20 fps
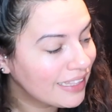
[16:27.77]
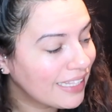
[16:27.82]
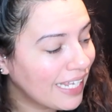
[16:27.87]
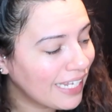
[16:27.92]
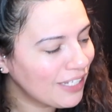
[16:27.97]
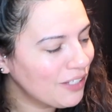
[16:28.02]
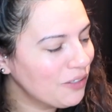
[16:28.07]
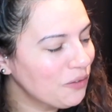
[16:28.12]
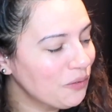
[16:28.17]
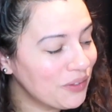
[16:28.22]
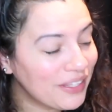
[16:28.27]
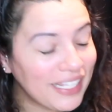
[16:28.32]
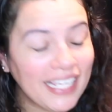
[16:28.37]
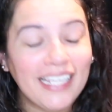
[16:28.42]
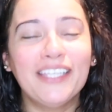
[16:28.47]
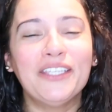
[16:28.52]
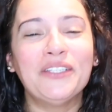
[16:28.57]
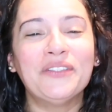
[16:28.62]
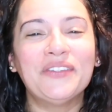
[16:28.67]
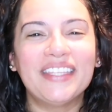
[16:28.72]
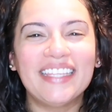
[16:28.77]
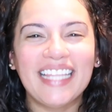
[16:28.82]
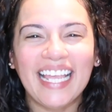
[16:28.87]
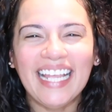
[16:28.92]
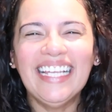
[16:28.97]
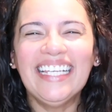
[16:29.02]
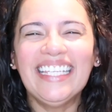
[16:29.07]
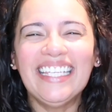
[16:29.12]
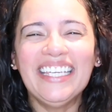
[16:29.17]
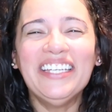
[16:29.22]
thank you thank you
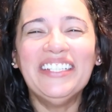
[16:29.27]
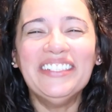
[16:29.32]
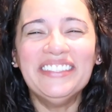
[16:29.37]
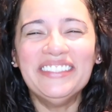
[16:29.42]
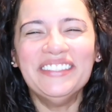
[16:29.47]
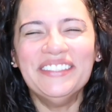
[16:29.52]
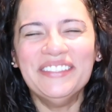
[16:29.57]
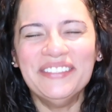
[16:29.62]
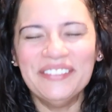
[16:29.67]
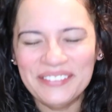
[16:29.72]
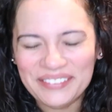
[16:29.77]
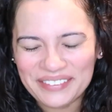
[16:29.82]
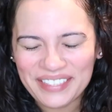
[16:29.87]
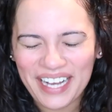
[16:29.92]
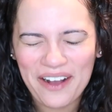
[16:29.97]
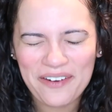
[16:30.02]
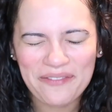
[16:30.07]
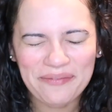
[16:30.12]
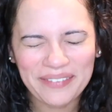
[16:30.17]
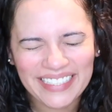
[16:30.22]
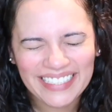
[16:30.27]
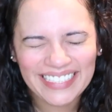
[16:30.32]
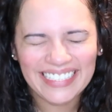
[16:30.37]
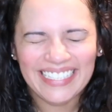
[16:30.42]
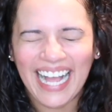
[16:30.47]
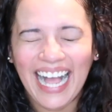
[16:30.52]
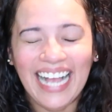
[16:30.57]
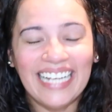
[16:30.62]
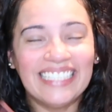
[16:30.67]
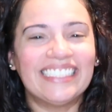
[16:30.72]
thank you oh
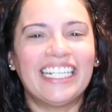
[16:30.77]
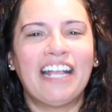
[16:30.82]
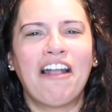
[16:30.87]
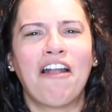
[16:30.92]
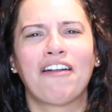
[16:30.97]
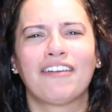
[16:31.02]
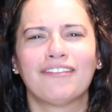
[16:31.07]
my gosh